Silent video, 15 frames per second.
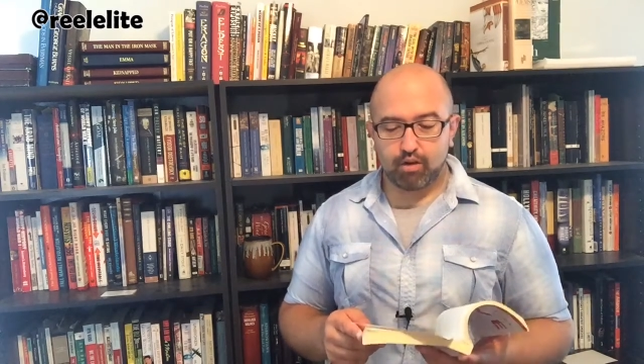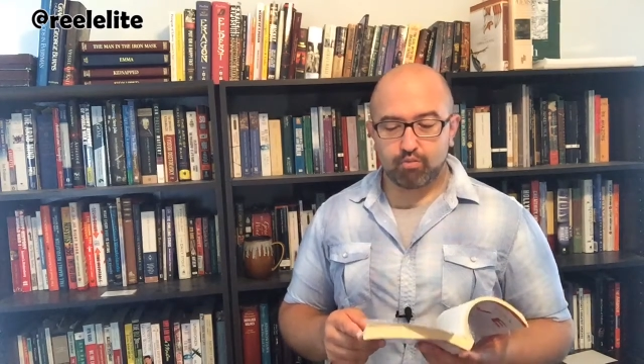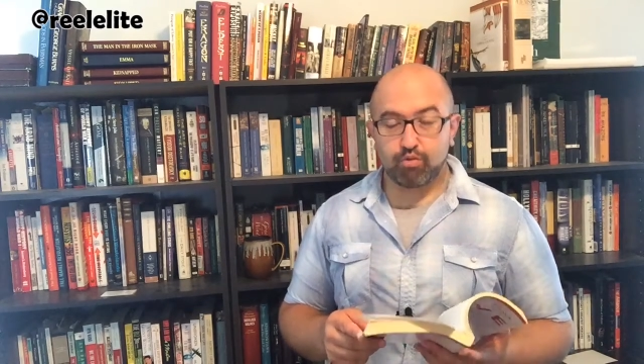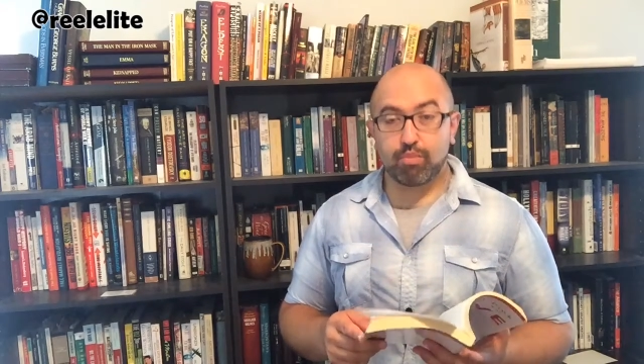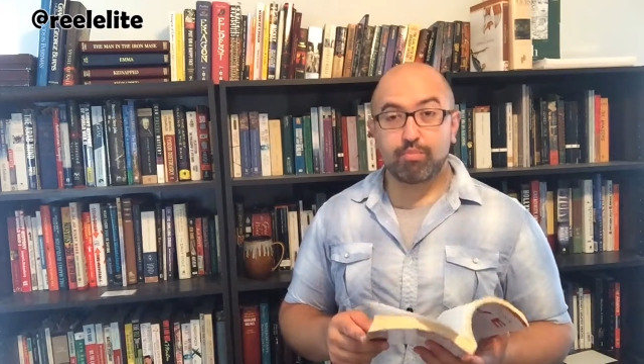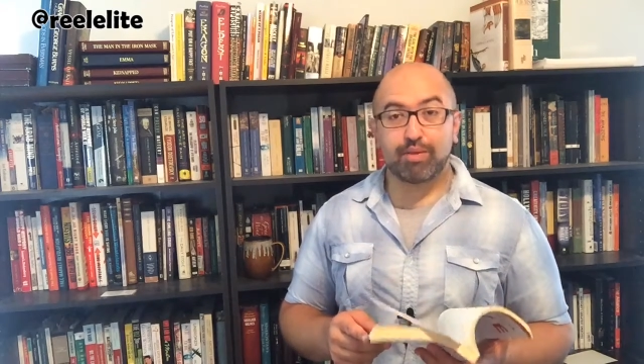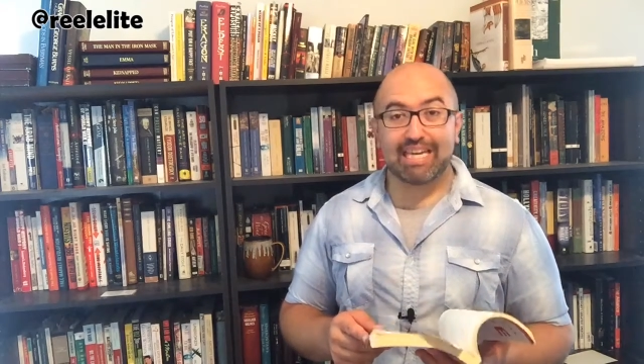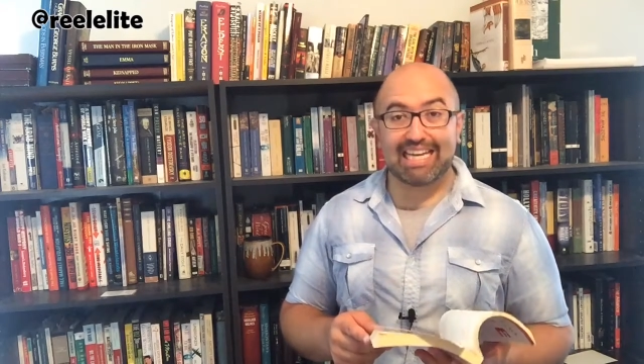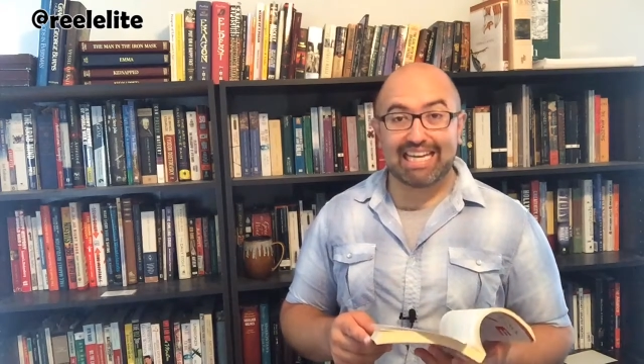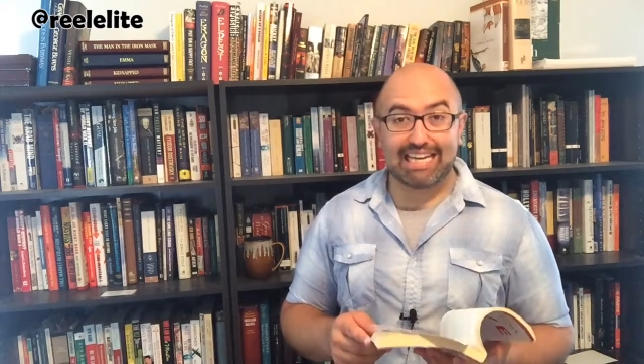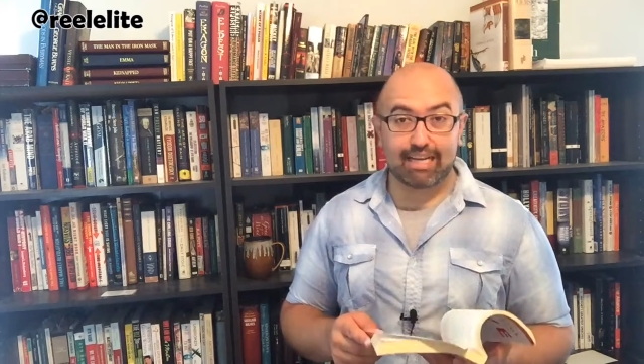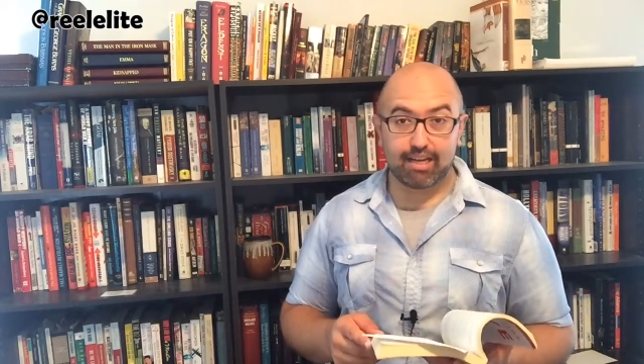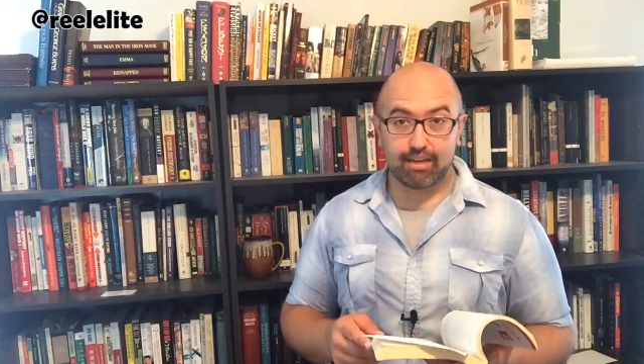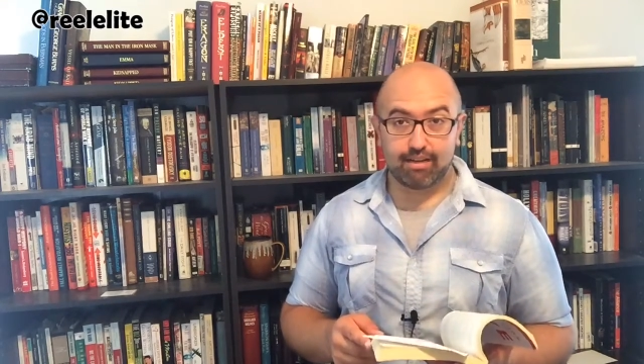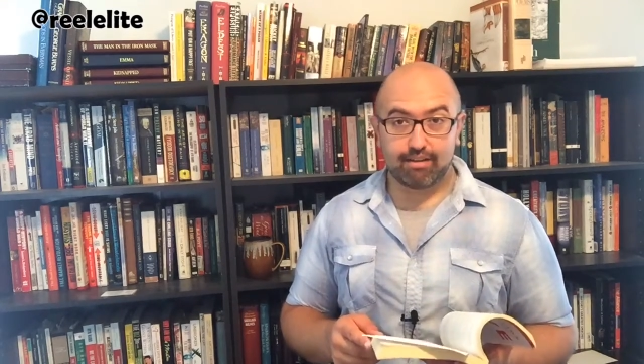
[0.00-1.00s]

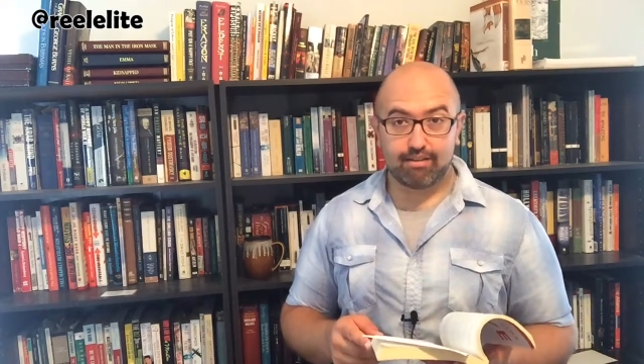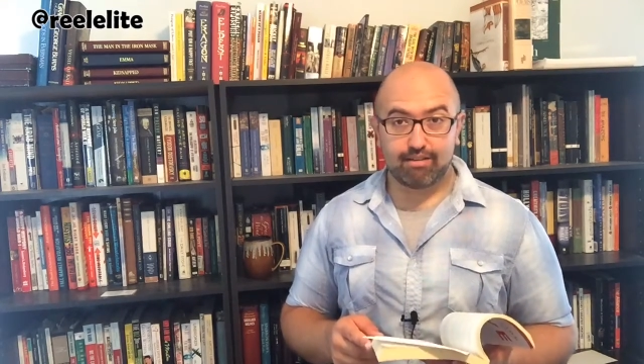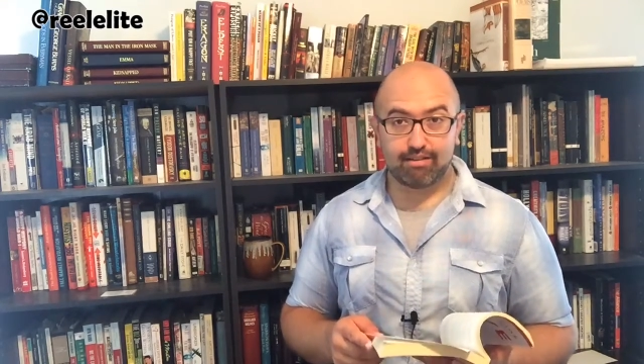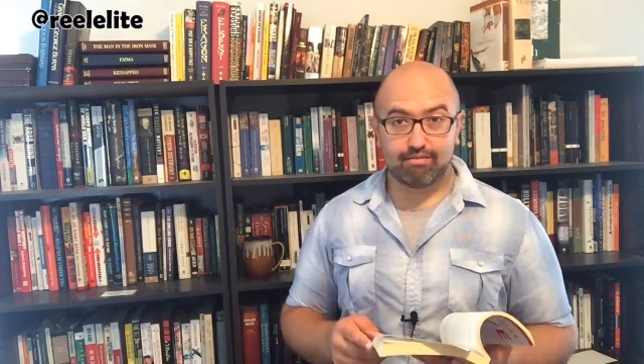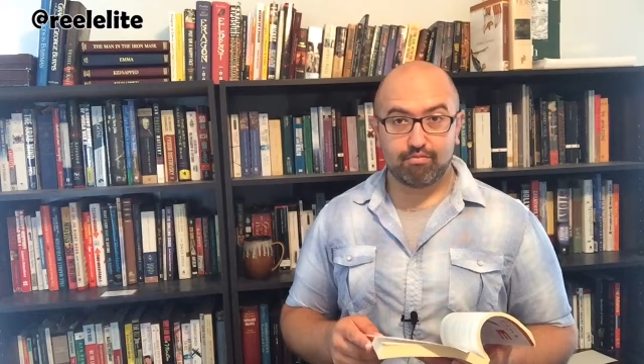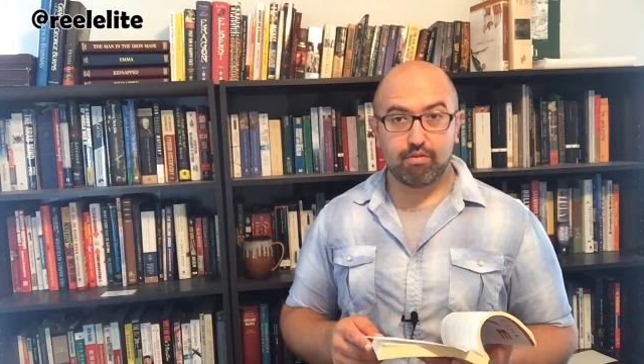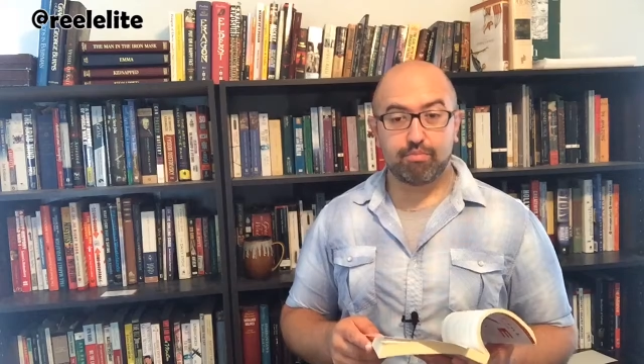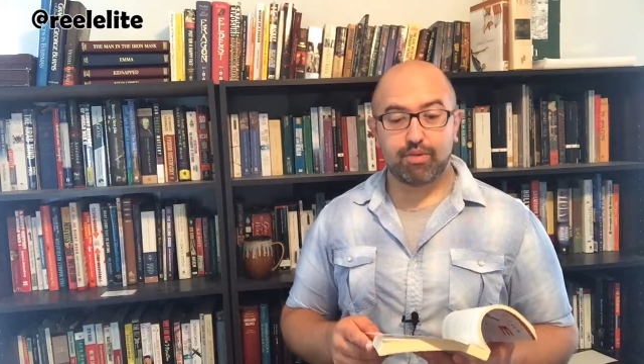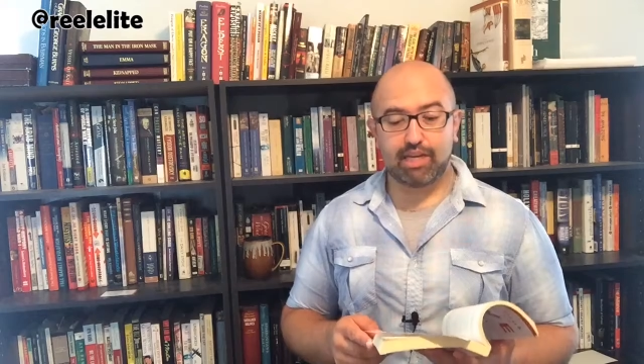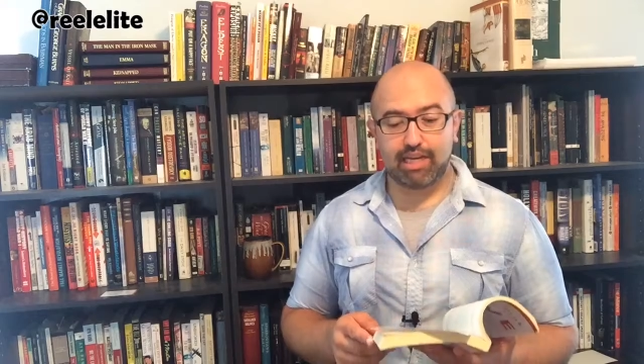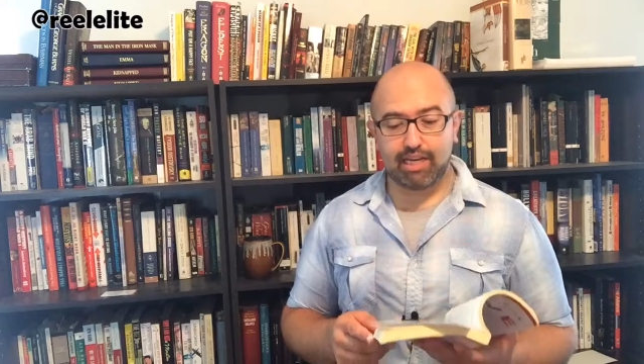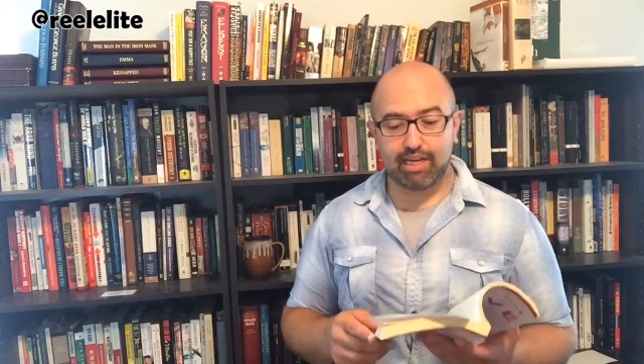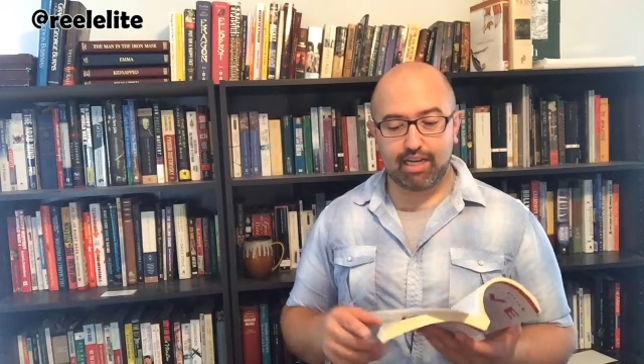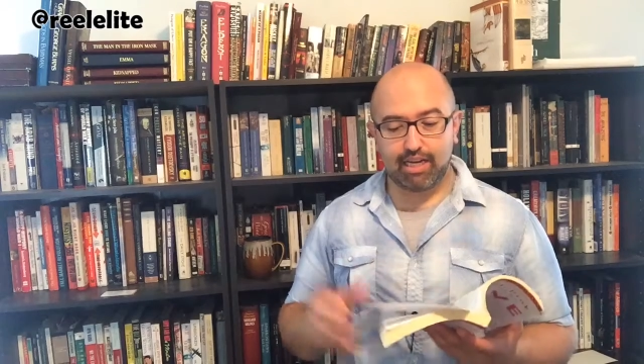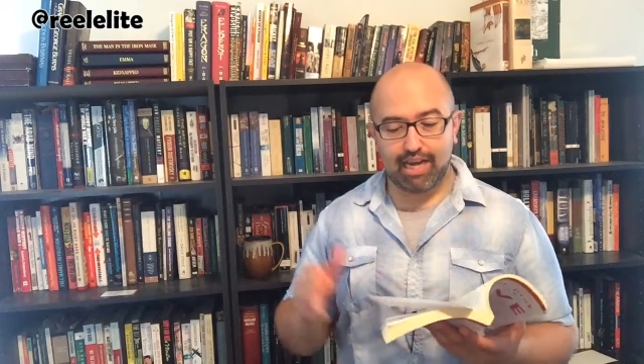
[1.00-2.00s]

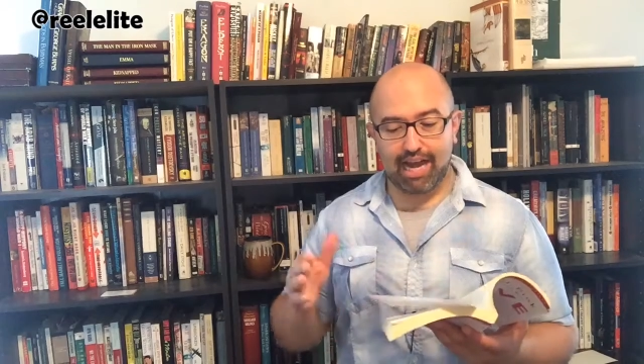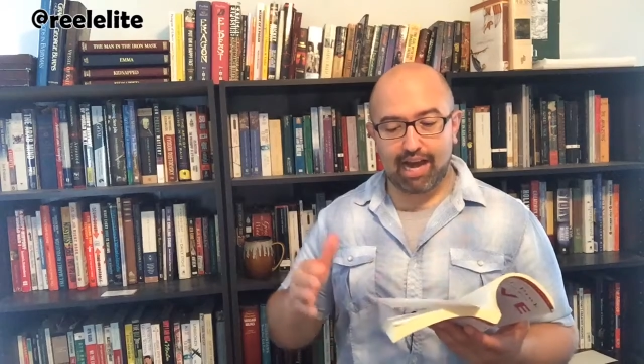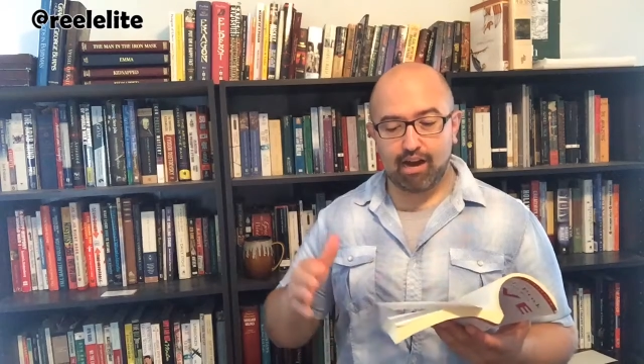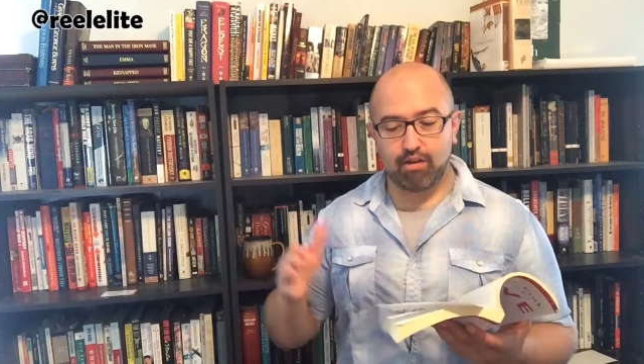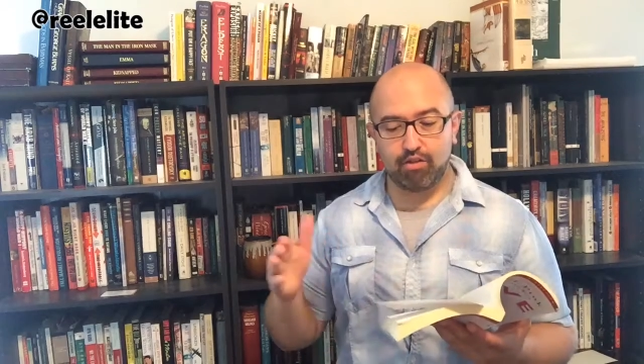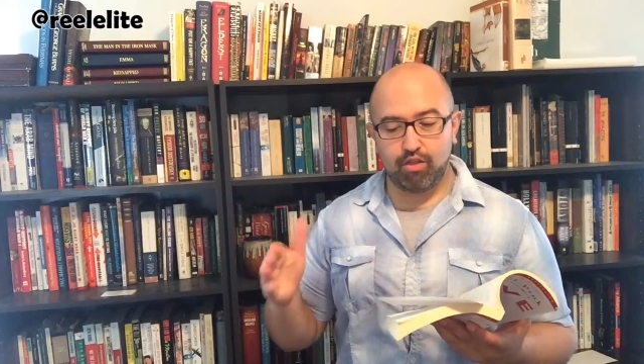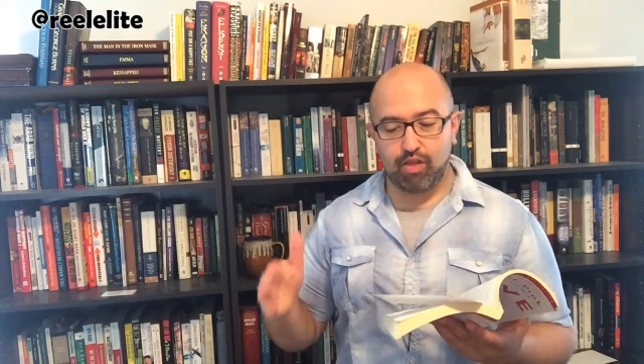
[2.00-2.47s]
Repeated now